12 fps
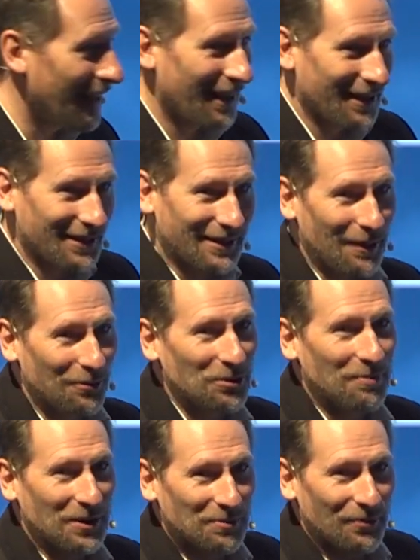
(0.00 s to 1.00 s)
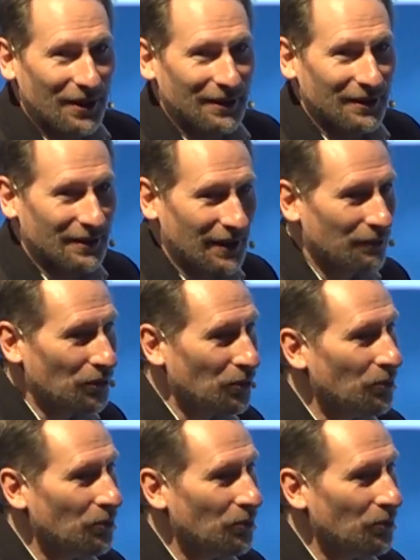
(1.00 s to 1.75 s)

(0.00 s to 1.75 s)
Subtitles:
at established best practice level,